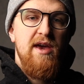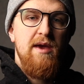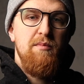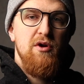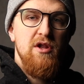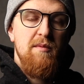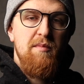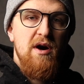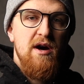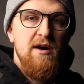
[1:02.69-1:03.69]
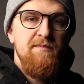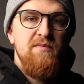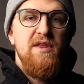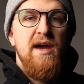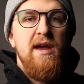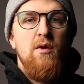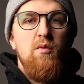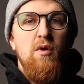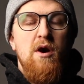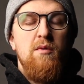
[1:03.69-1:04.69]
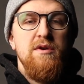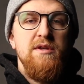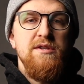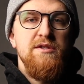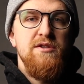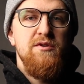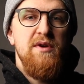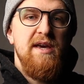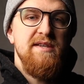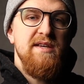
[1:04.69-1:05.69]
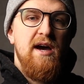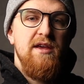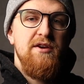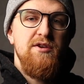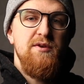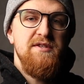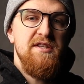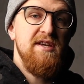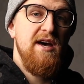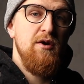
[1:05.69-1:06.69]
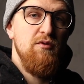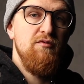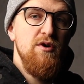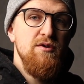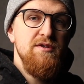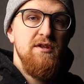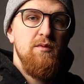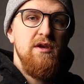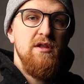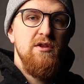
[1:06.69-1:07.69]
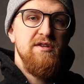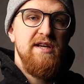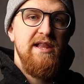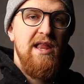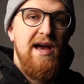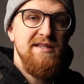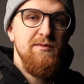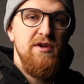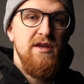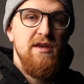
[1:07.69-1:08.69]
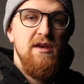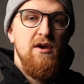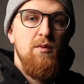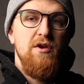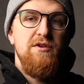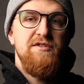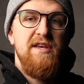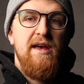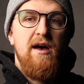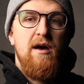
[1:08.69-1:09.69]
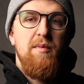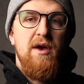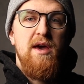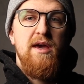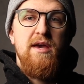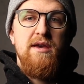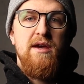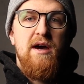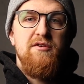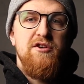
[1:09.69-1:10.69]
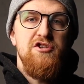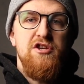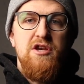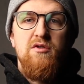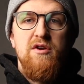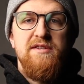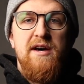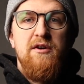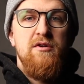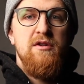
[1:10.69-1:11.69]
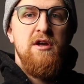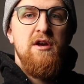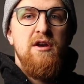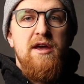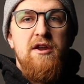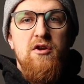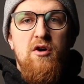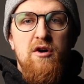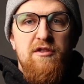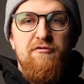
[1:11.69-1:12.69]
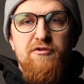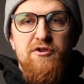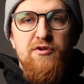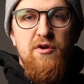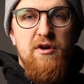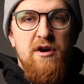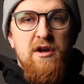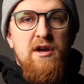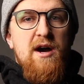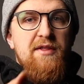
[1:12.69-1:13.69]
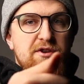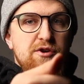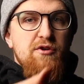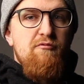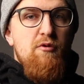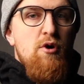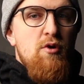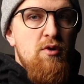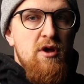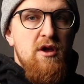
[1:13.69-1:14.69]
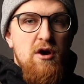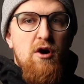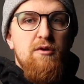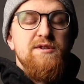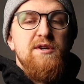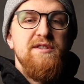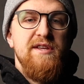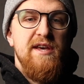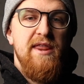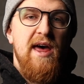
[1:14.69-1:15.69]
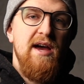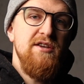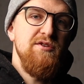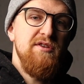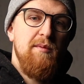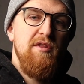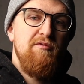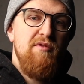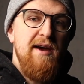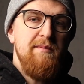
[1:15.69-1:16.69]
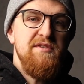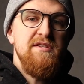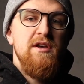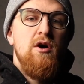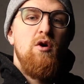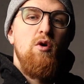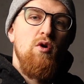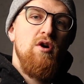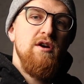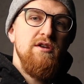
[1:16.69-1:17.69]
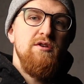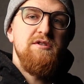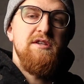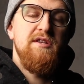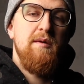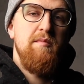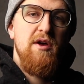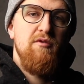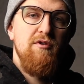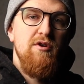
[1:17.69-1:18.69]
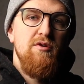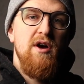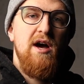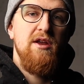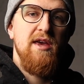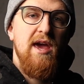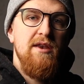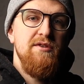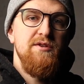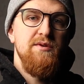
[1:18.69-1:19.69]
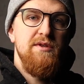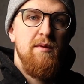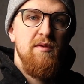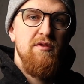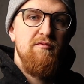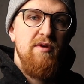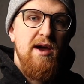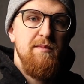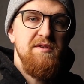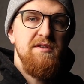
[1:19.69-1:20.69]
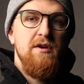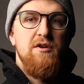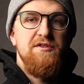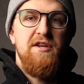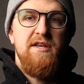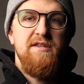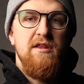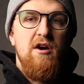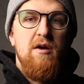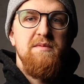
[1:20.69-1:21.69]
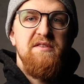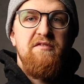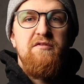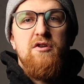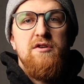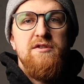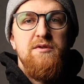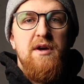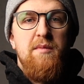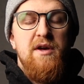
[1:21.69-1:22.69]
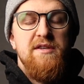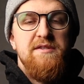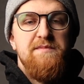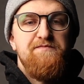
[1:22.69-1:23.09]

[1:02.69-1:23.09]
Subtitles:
a pull-up bar, then what I want you to do is either use the towel rows that we looked at last week, where you set up either a sheet or a towel in a knot through the door, and then you can row horizontally like that and do double the reps, or use a dumbbell row and again do double the reps, alternating the arms if you've not got 2 dumbbells.